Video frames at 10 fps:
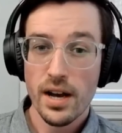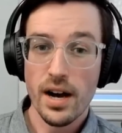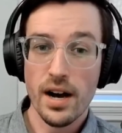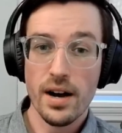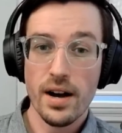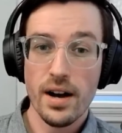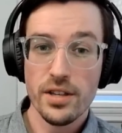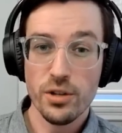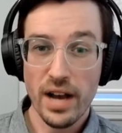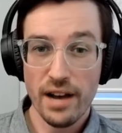Uh,
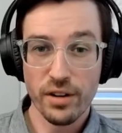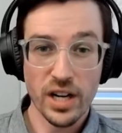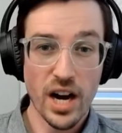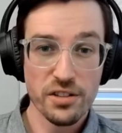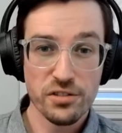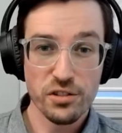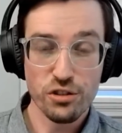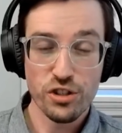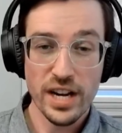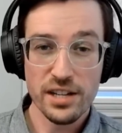you have a constant
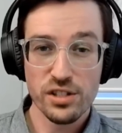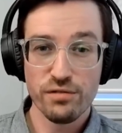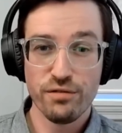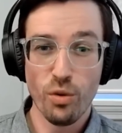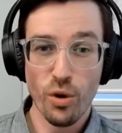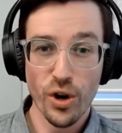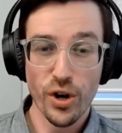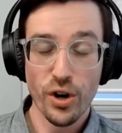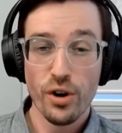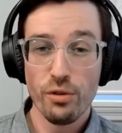chase
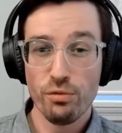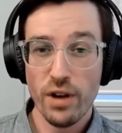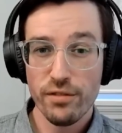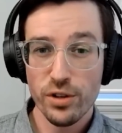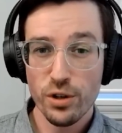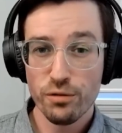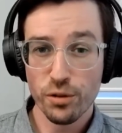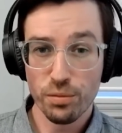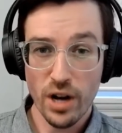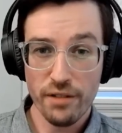for revenue,
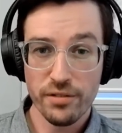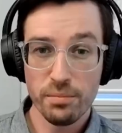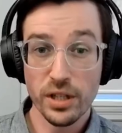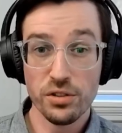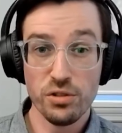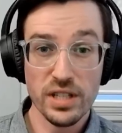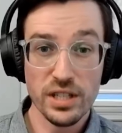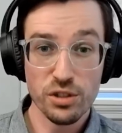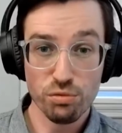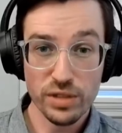for profit, because you
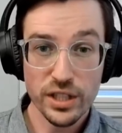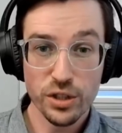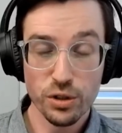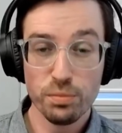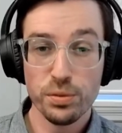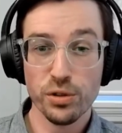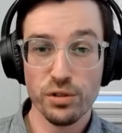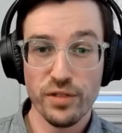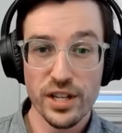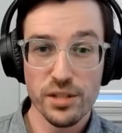need to recoup
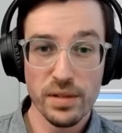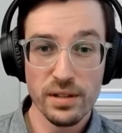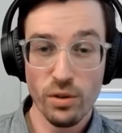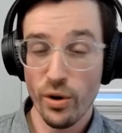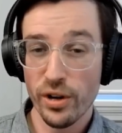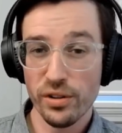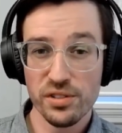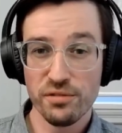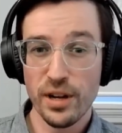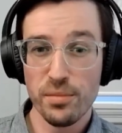your investment. Oil
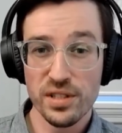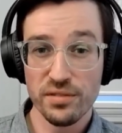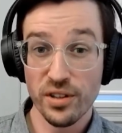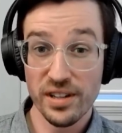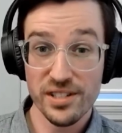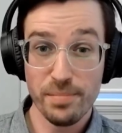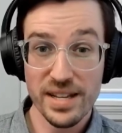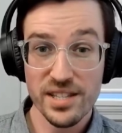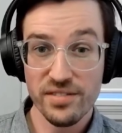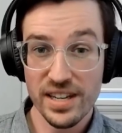is famously very
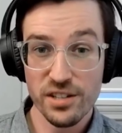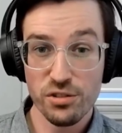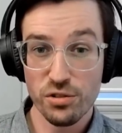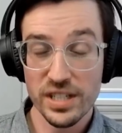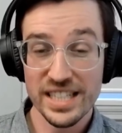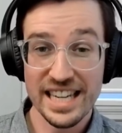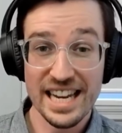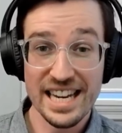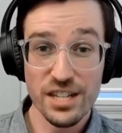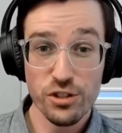expensive industry to
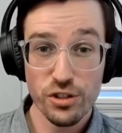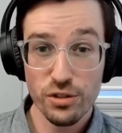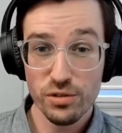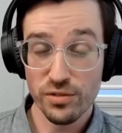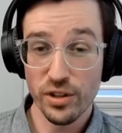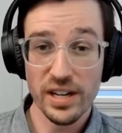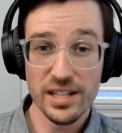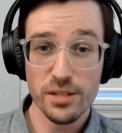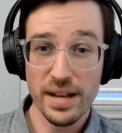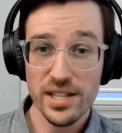get into. It's very
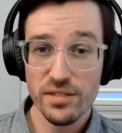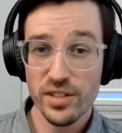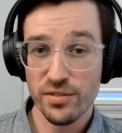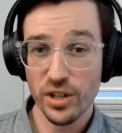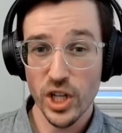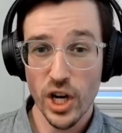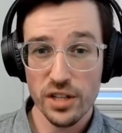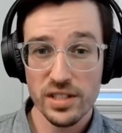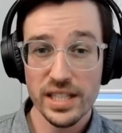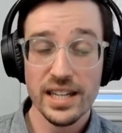expensive, it's very
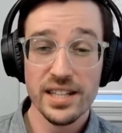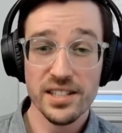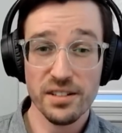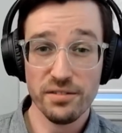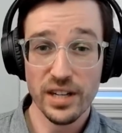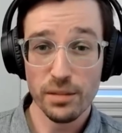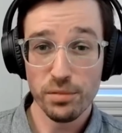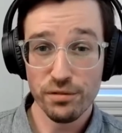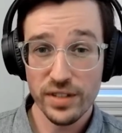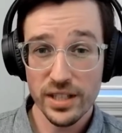costly to develop
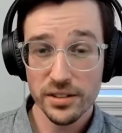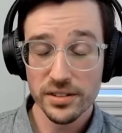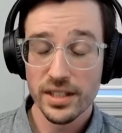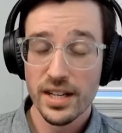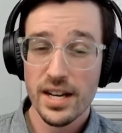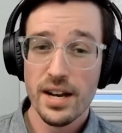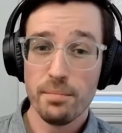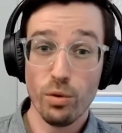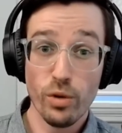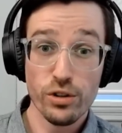a field.
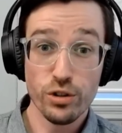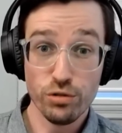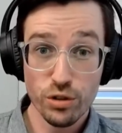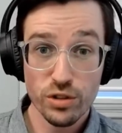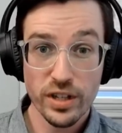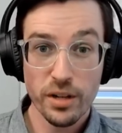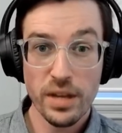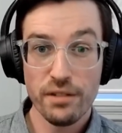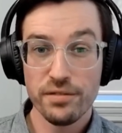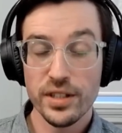But once you do develop
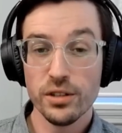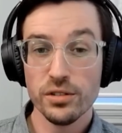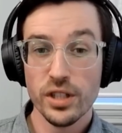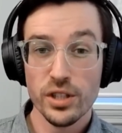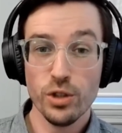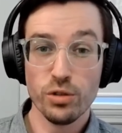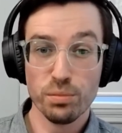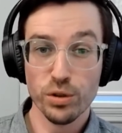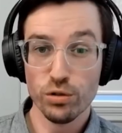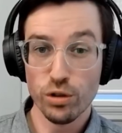that field, you can
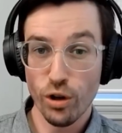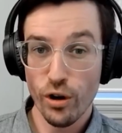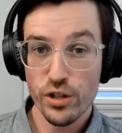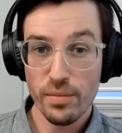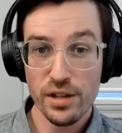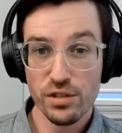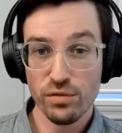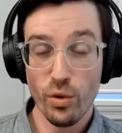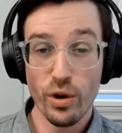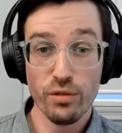produce large amounts
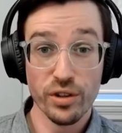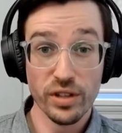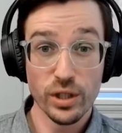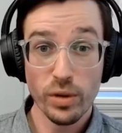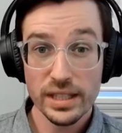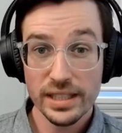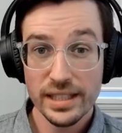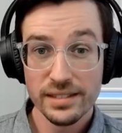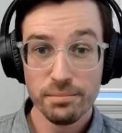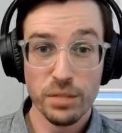of oil very
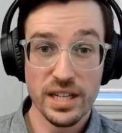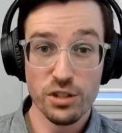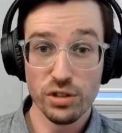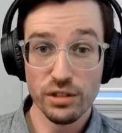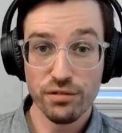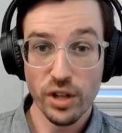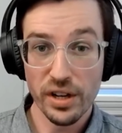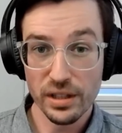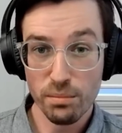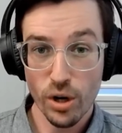quickly, potentially
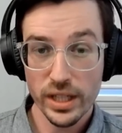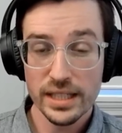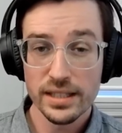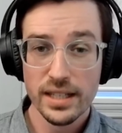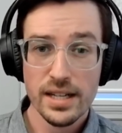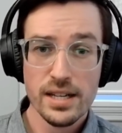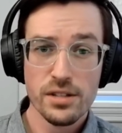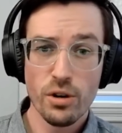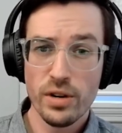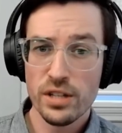flooding the market. Hmm.
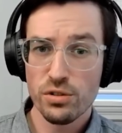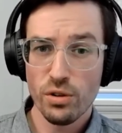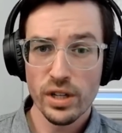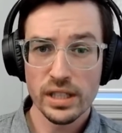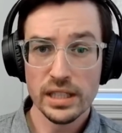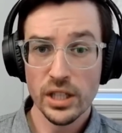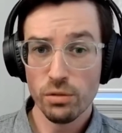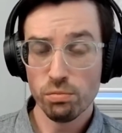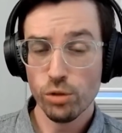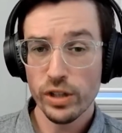So historically, you
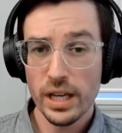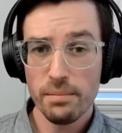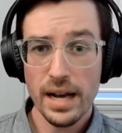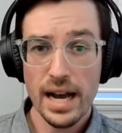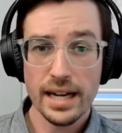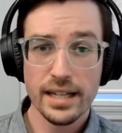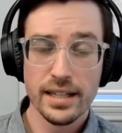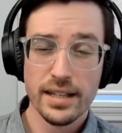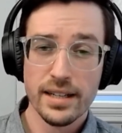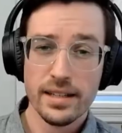know, looking back
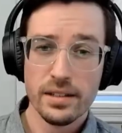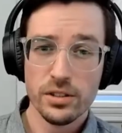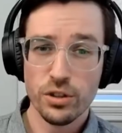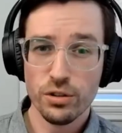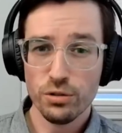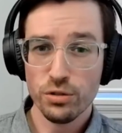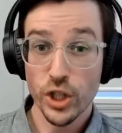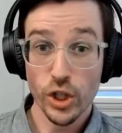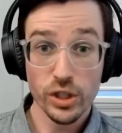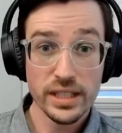to
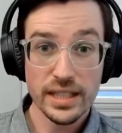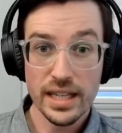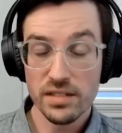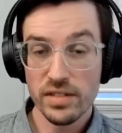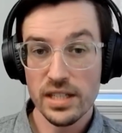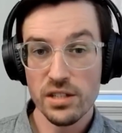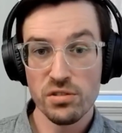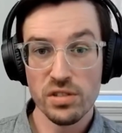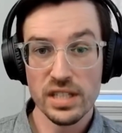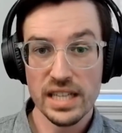the early days of the
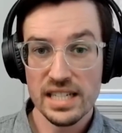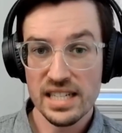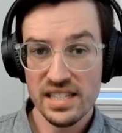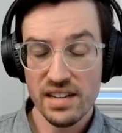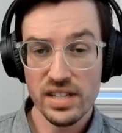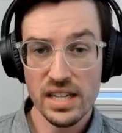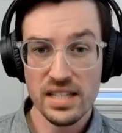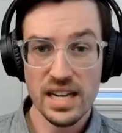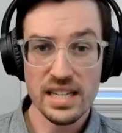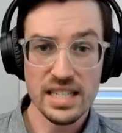industry, the 1870s,
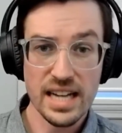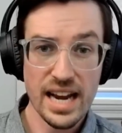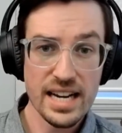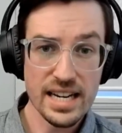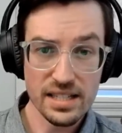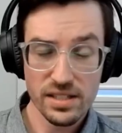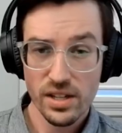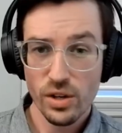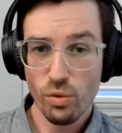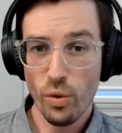the 1880s,
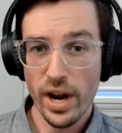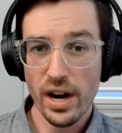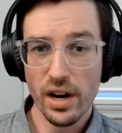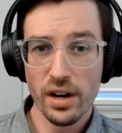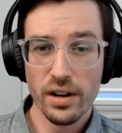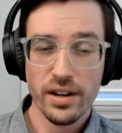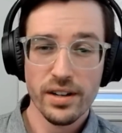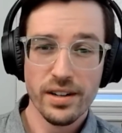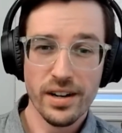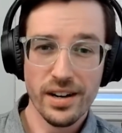where
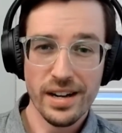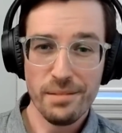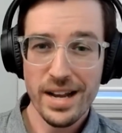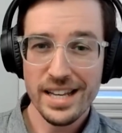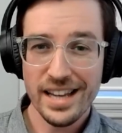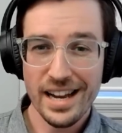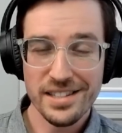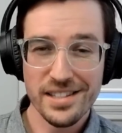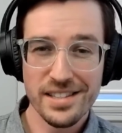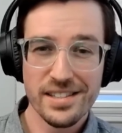uh, in many
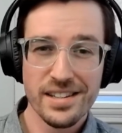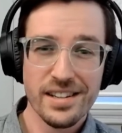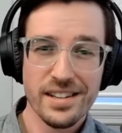cases